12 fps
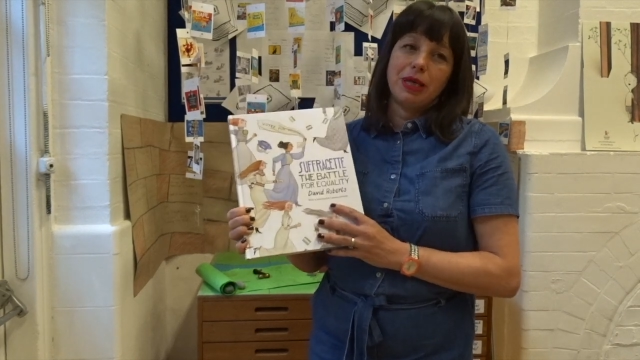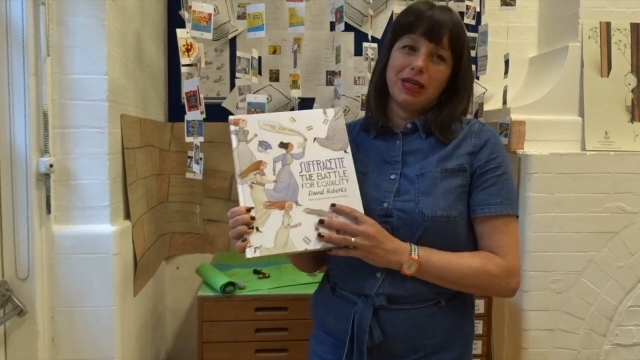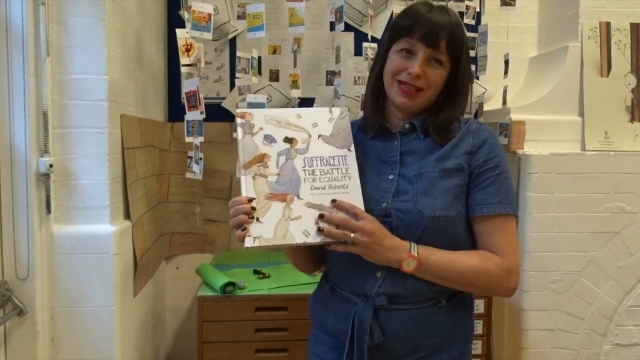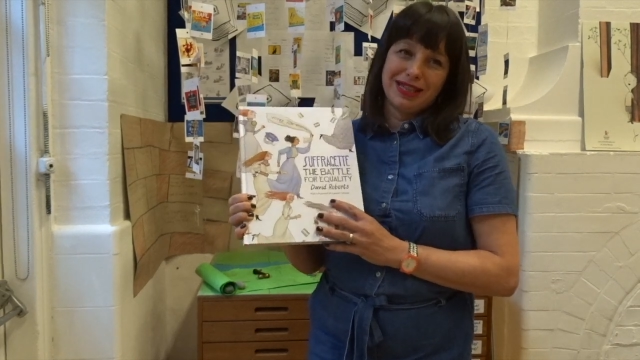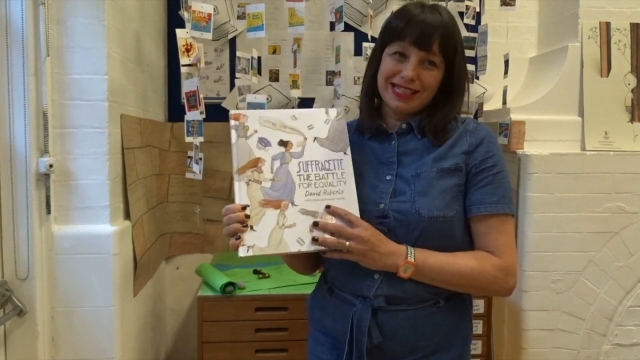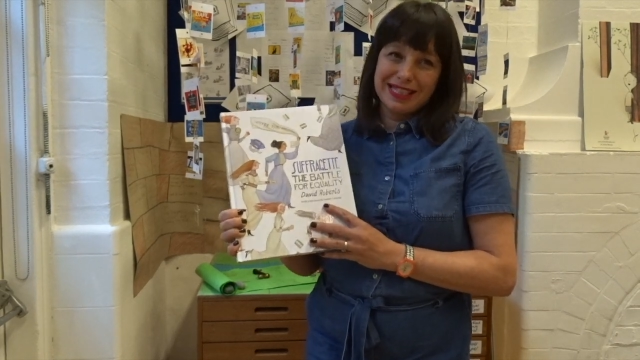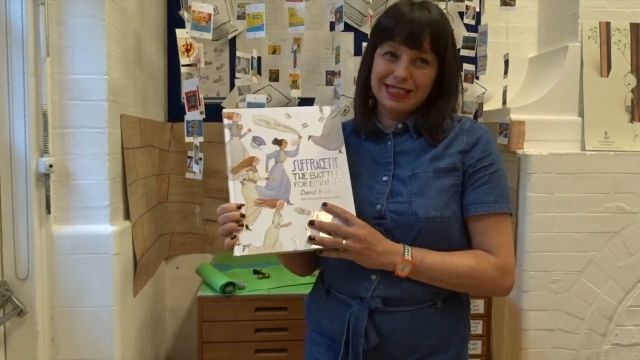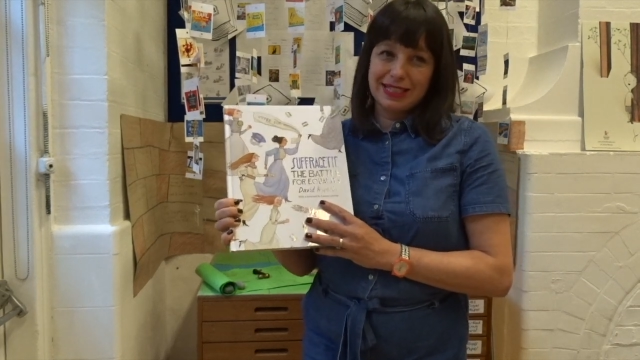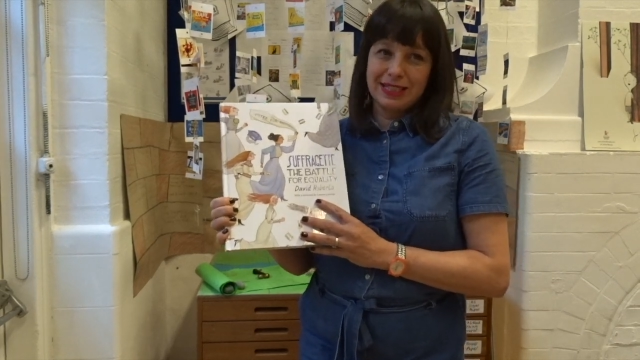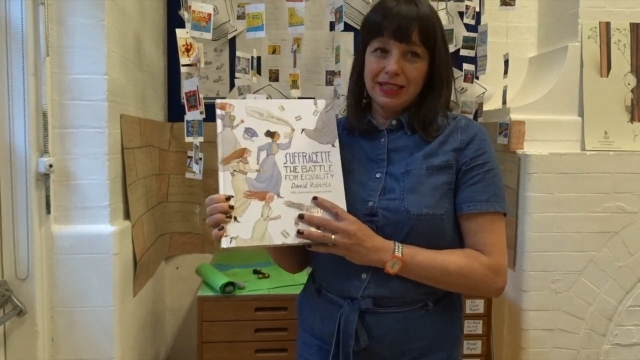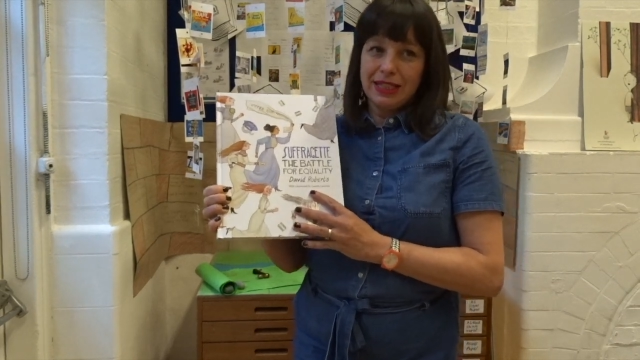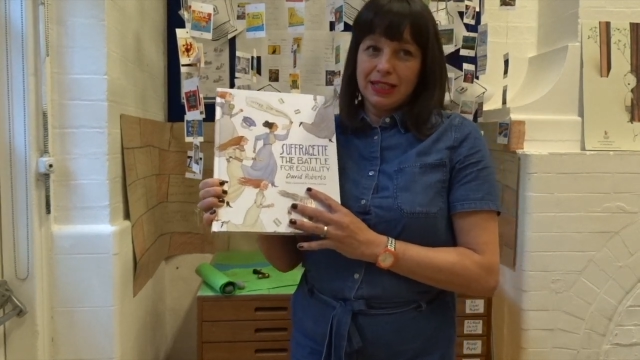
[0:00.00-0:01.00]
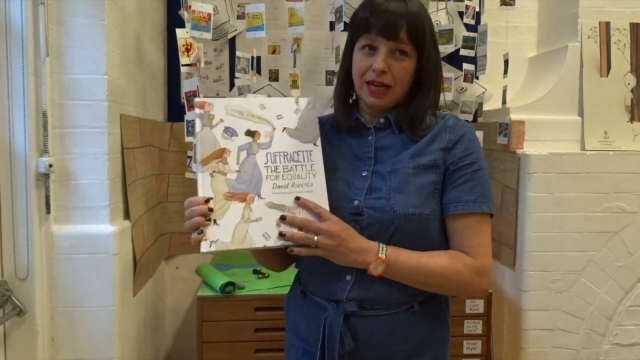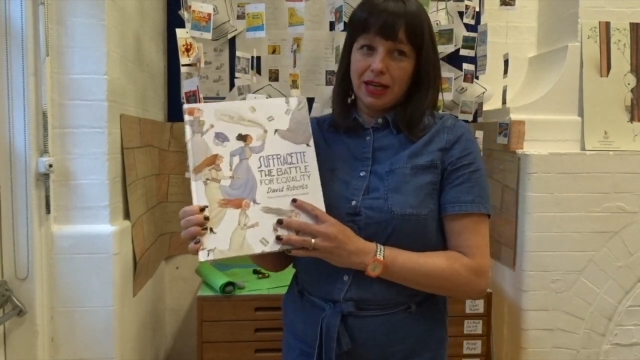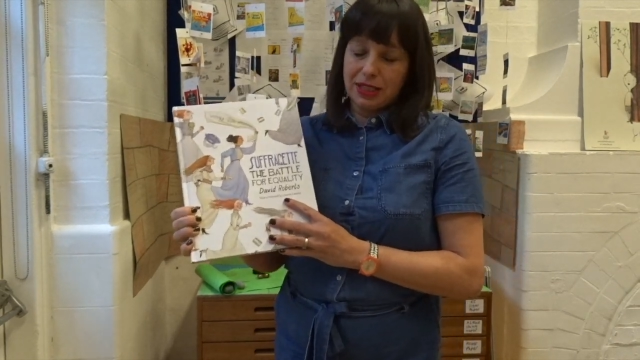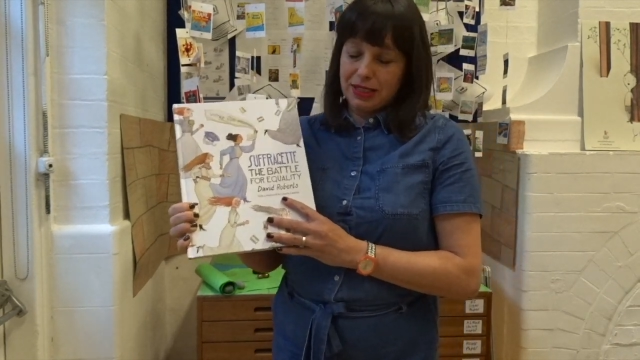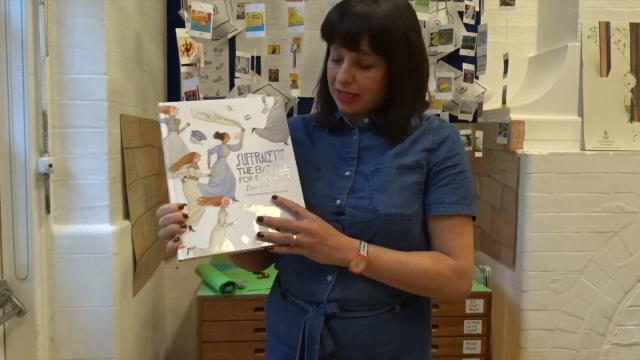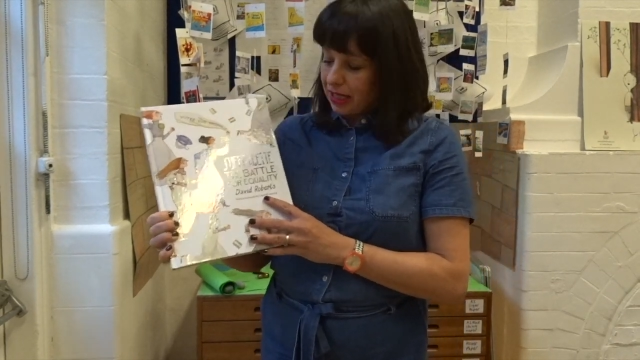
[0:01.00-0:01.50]
in this
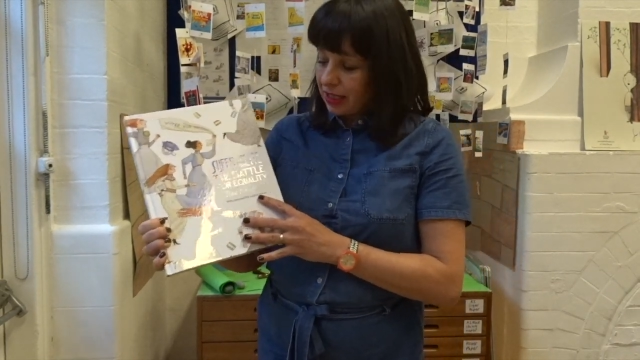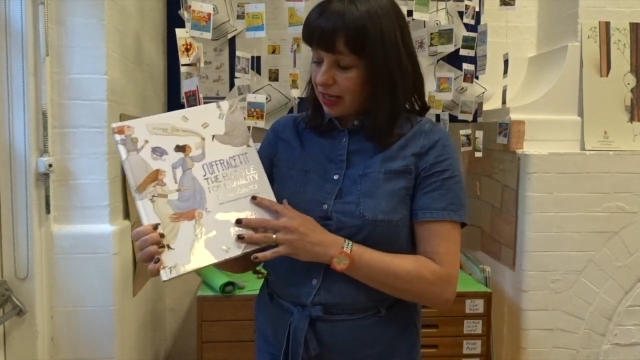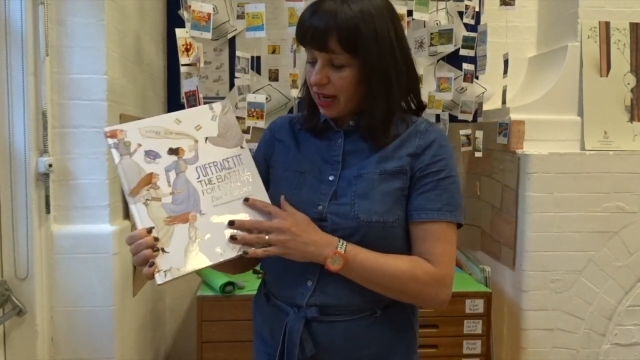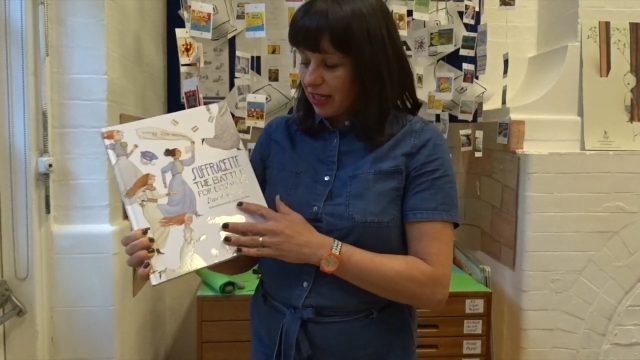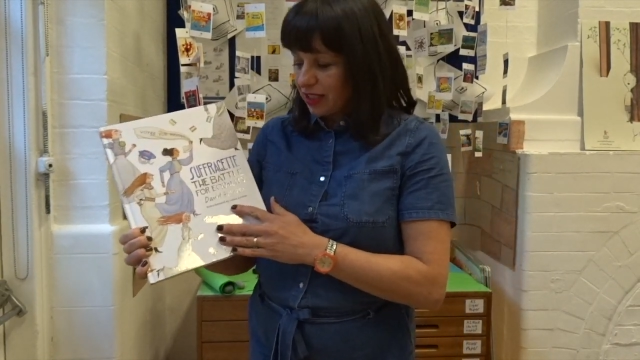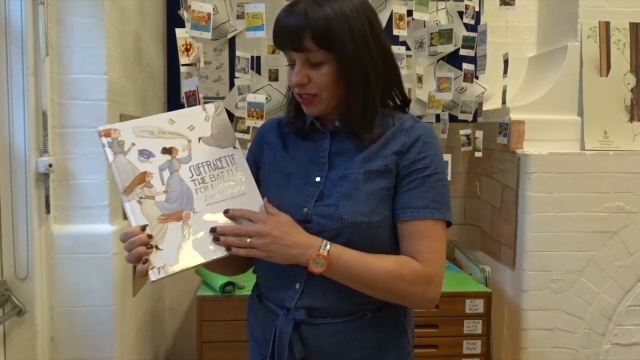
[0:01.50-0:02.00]
day and age.